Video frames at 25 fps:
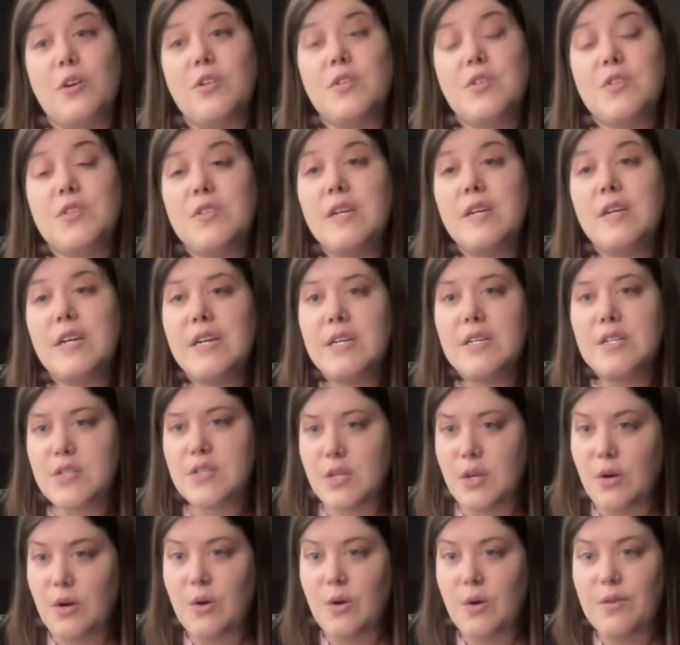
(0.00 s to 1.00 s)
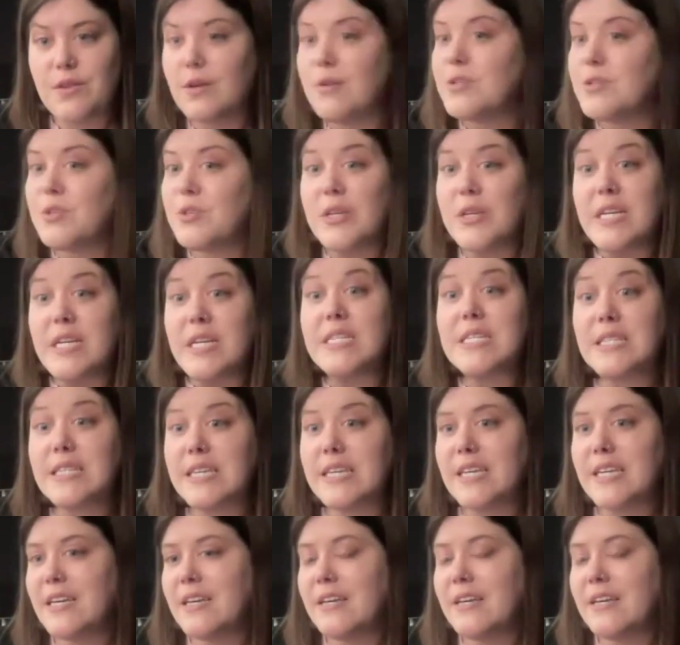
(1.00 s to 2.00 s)
So those are
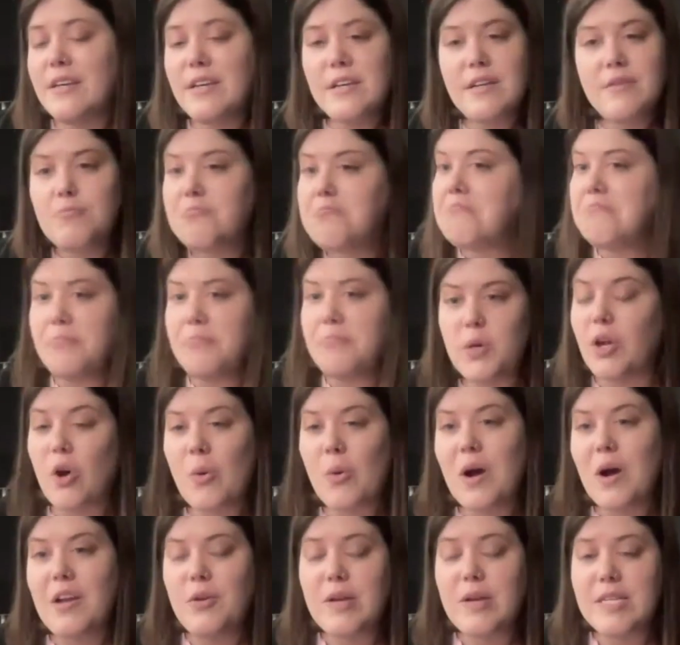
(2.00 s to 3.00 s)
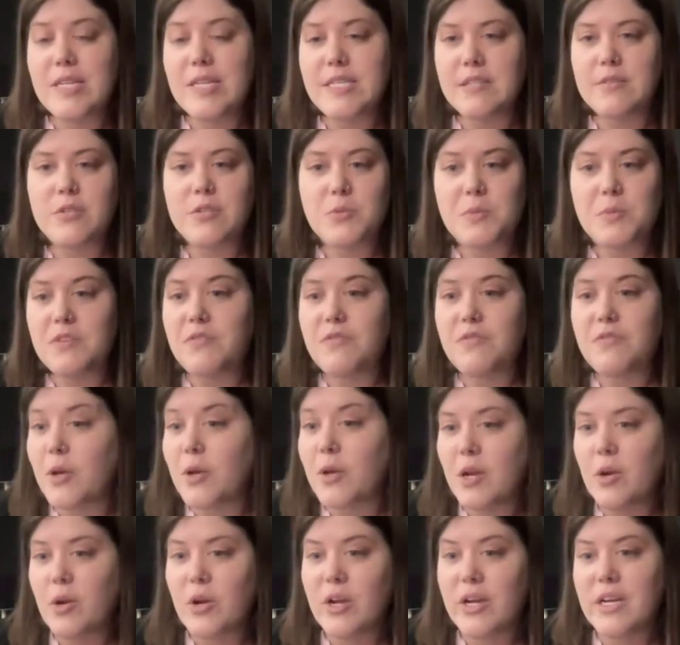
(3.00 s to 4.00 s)
easily you can go on, you can see those.
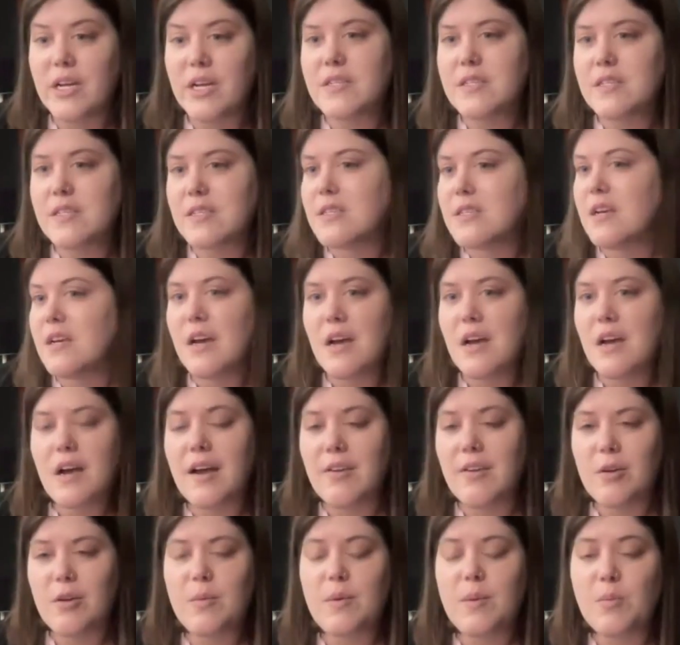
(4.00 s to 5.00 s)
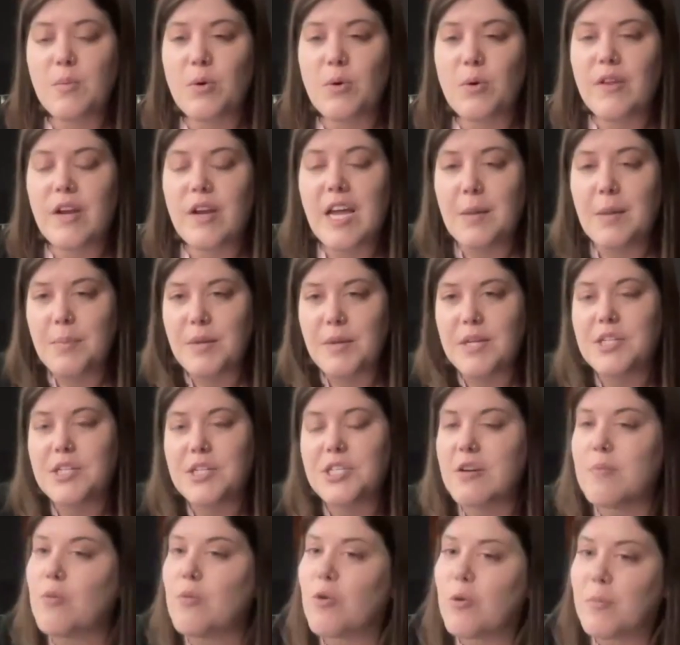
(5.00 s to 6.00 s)
But if you're curious, I would be more than
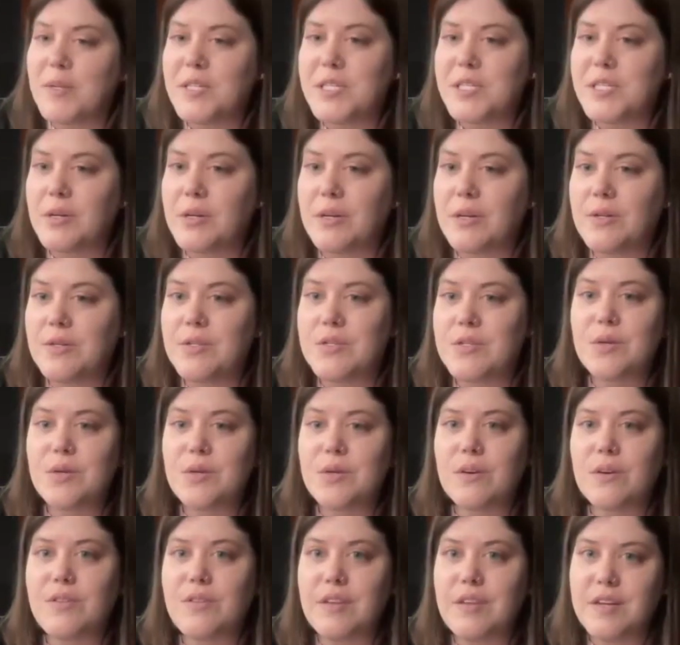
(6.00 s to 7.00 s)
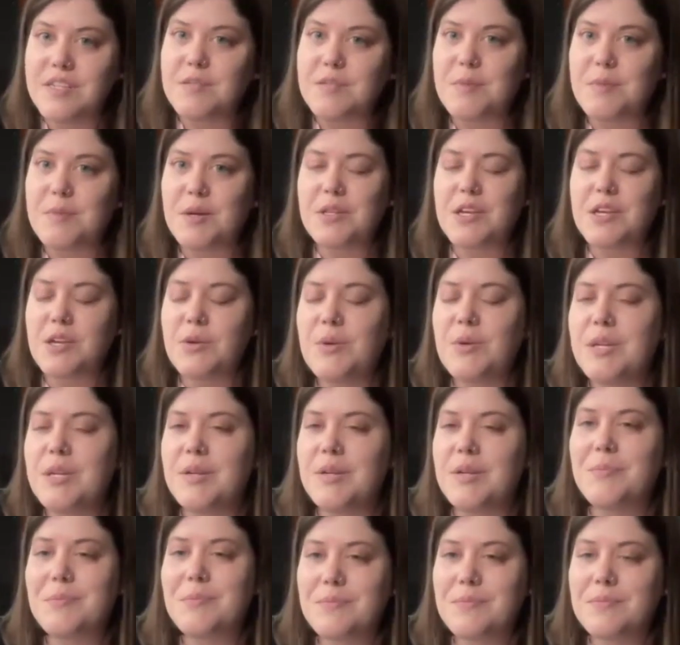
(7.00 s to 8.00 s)
happy to share more materials or things about
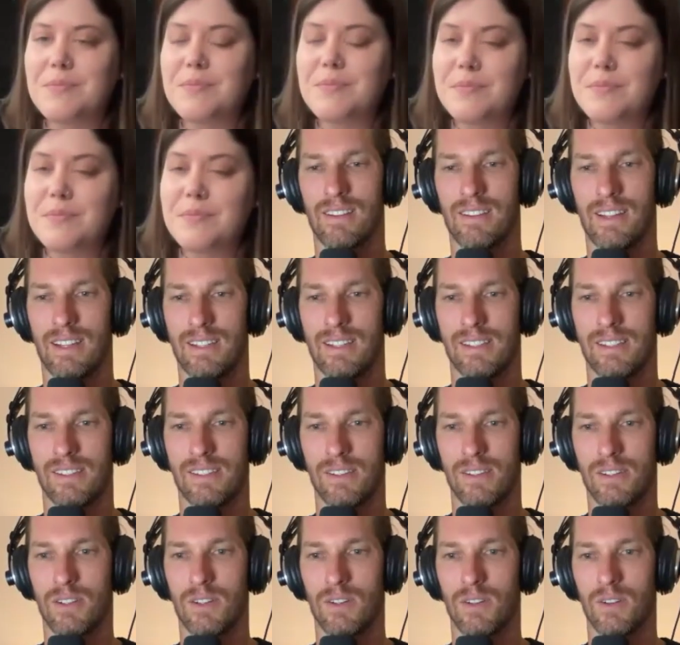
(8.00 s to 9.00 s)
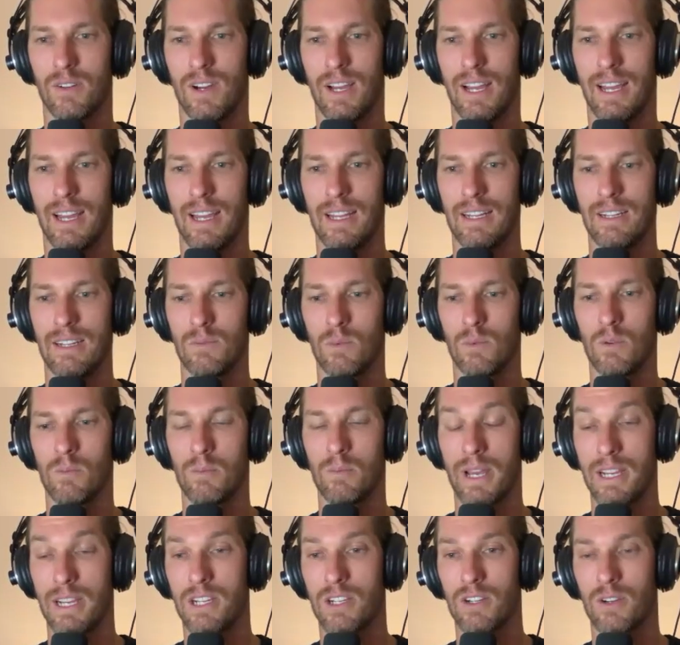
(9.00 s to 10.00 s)
that unit. That's so cool. And we'll
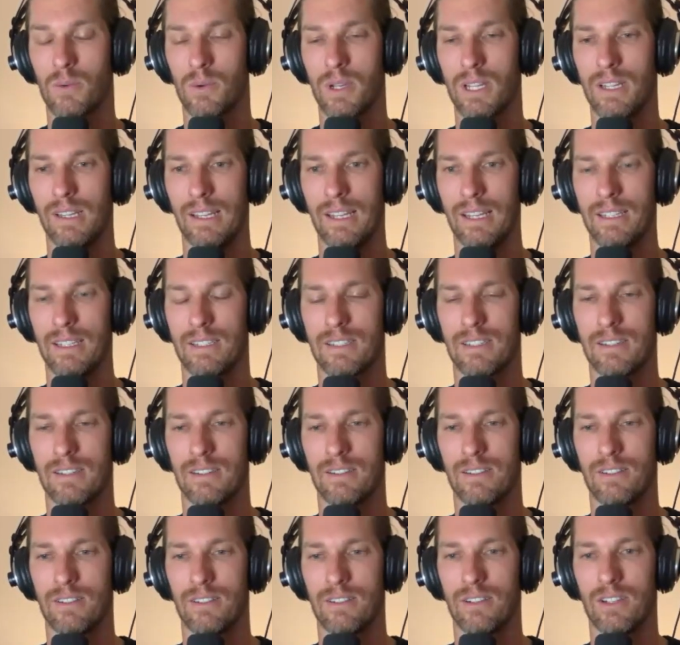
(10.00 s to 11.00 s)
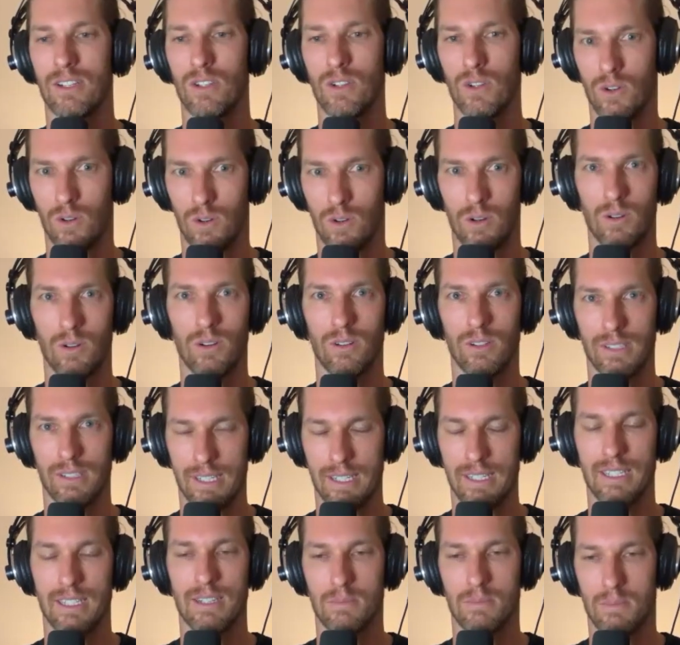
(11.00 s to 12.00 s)
make sure we link to your
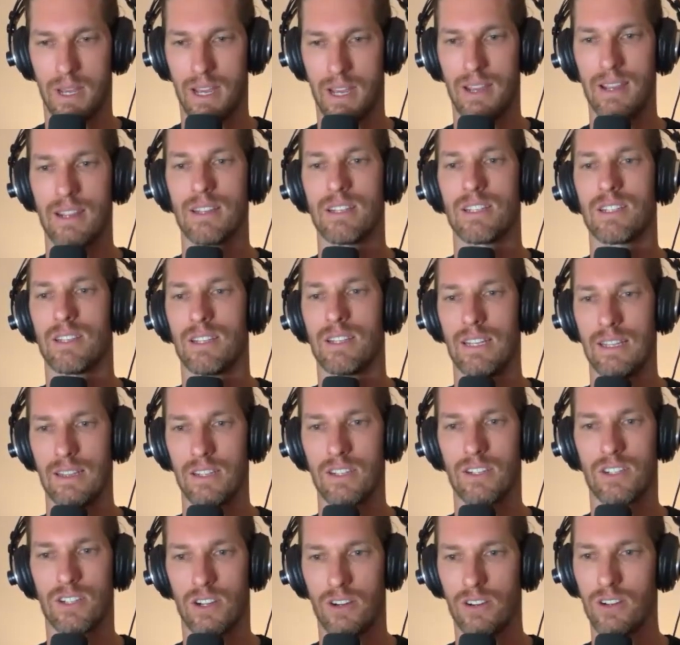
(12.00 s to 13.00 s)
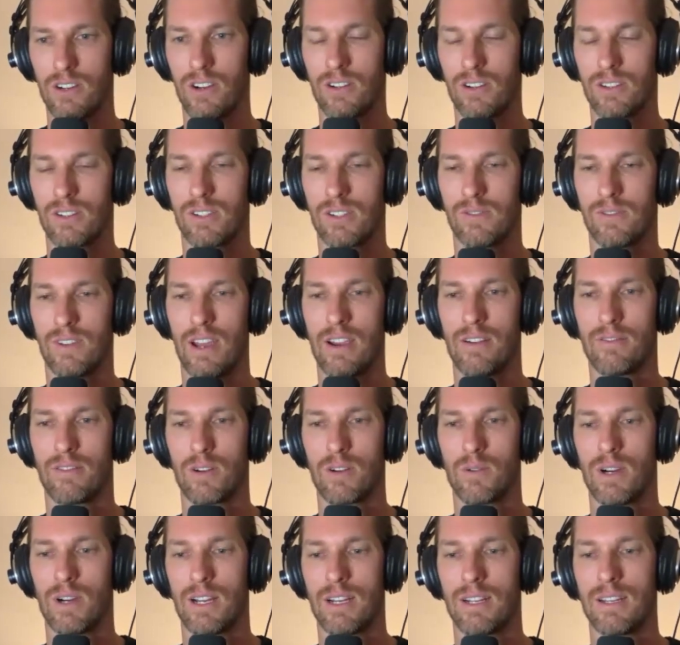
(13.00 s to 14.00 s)
LinkedIn page in the show notes for
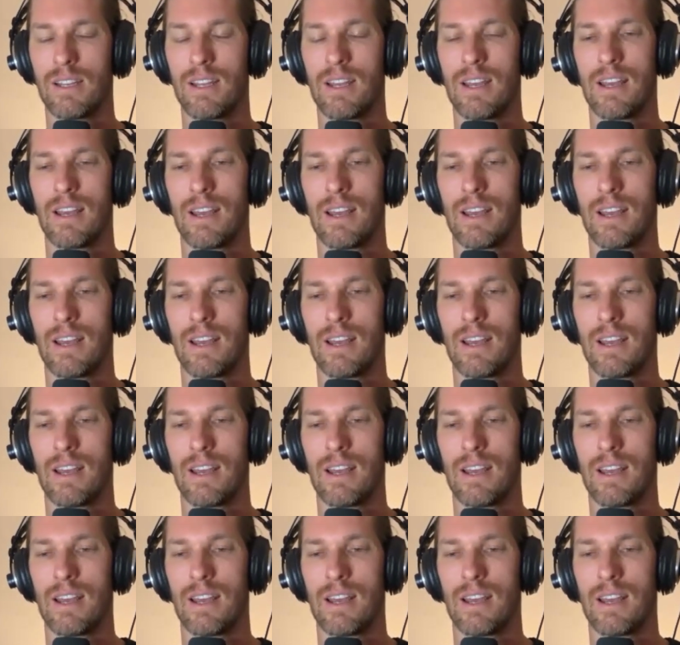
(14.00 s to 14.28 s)
everyone.